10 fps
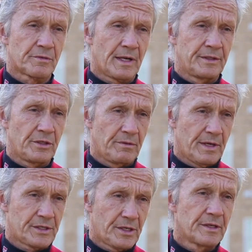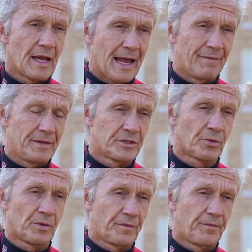around the U.S. have the
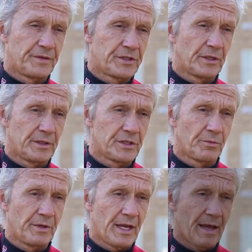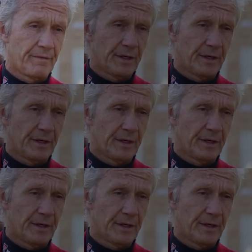sort of facilities that we have